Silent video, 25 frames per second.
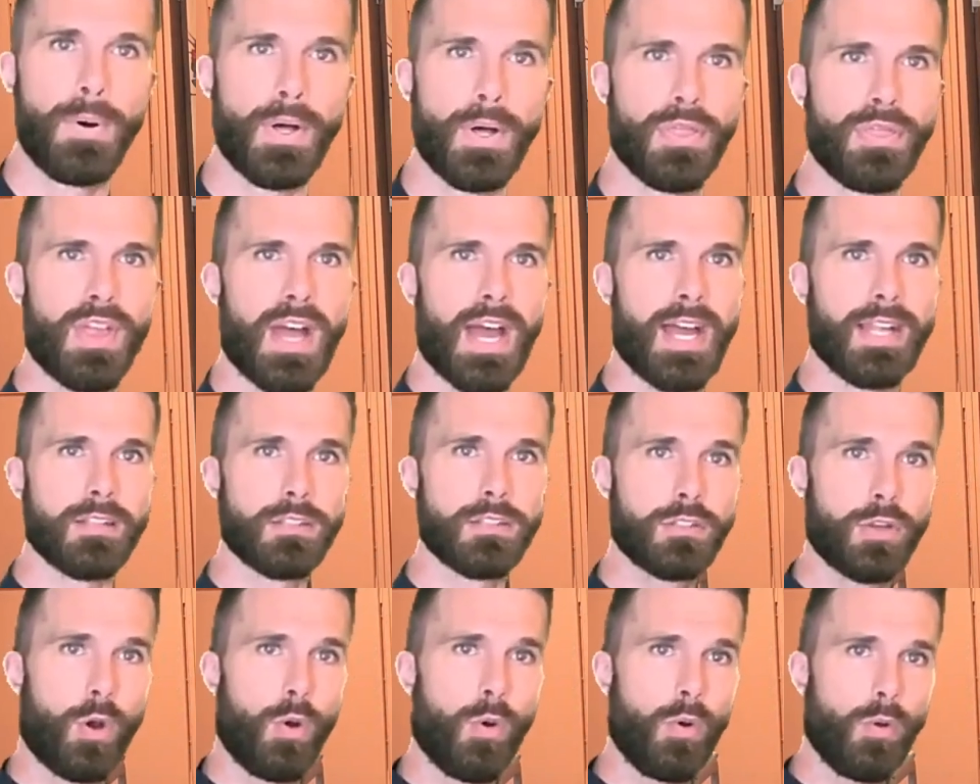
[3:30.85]
but that
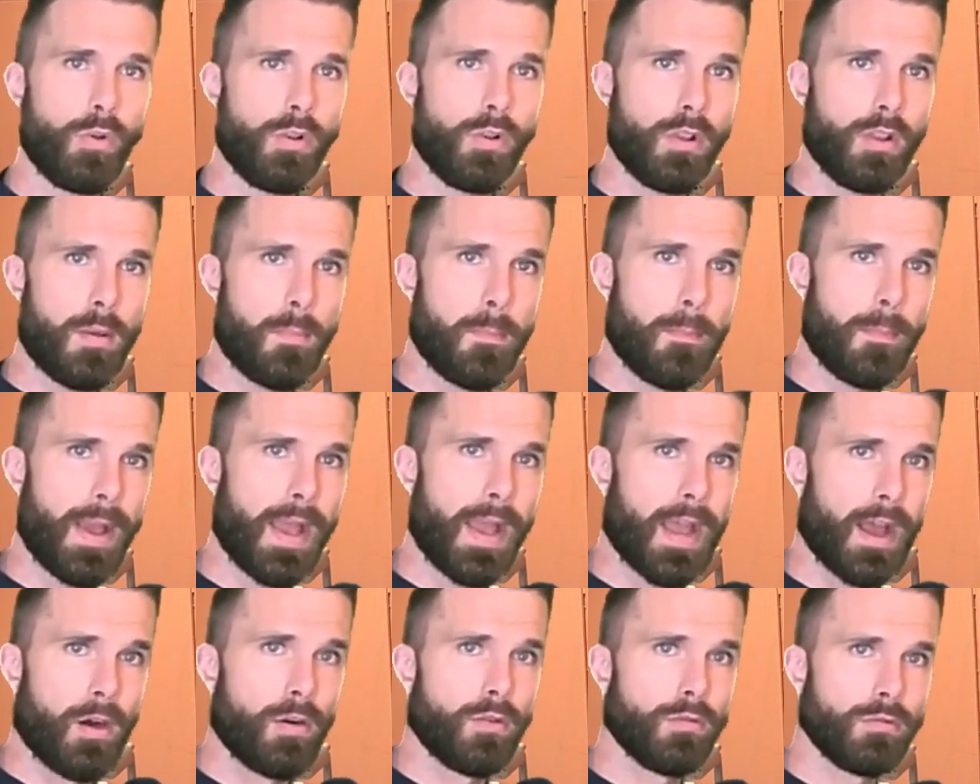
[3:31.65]
total
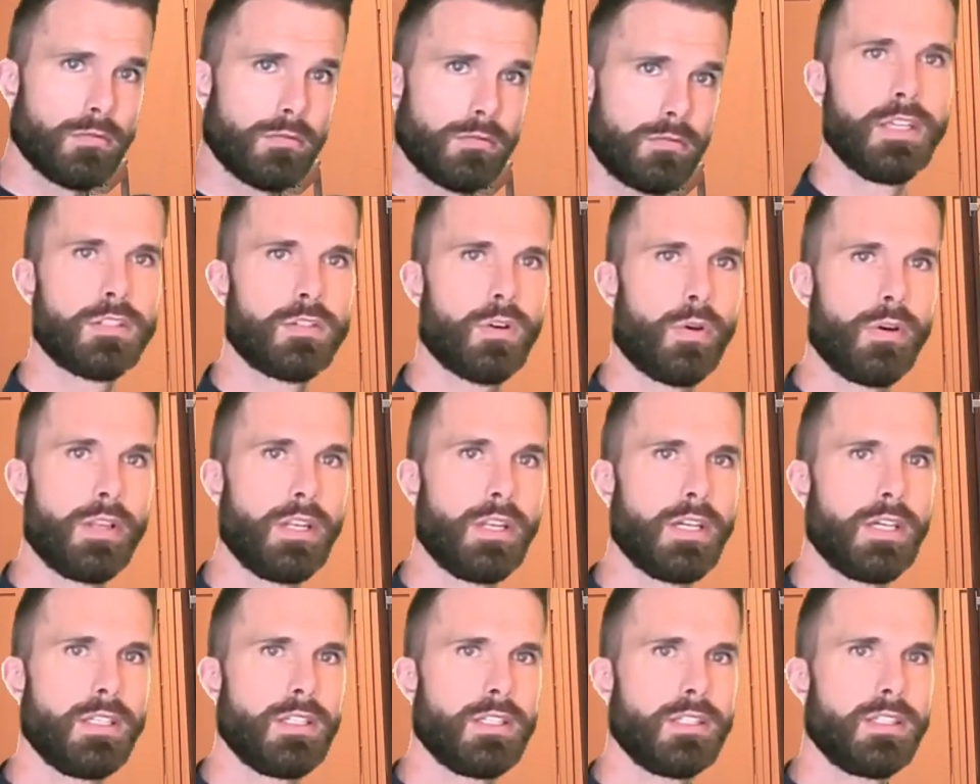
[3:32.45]
amount is going
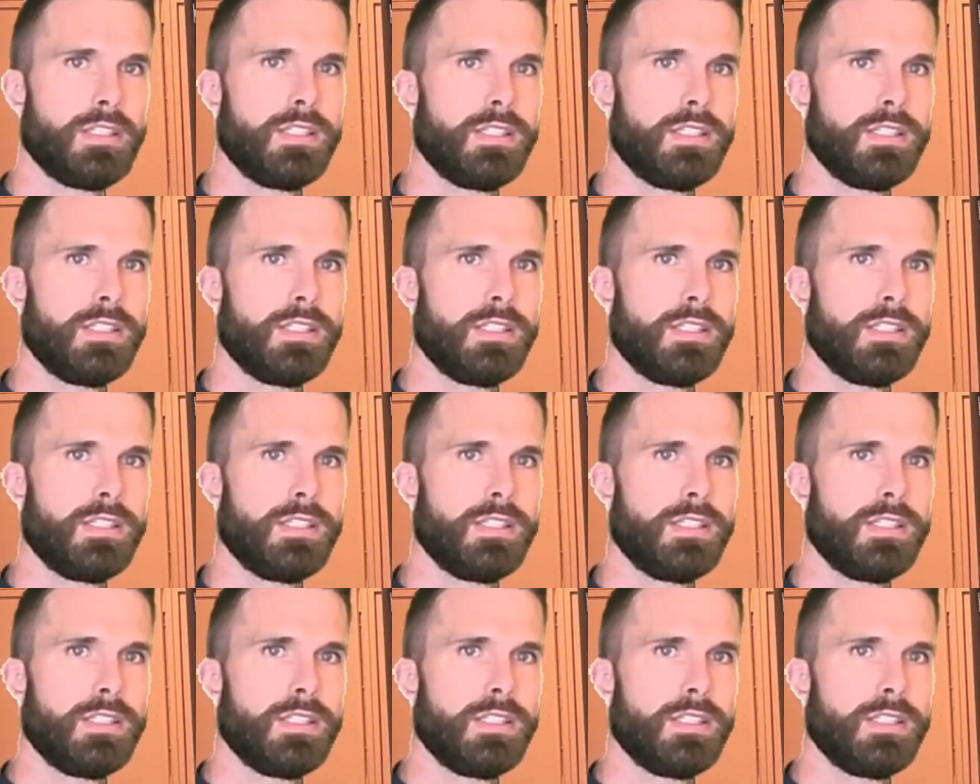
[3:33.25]
to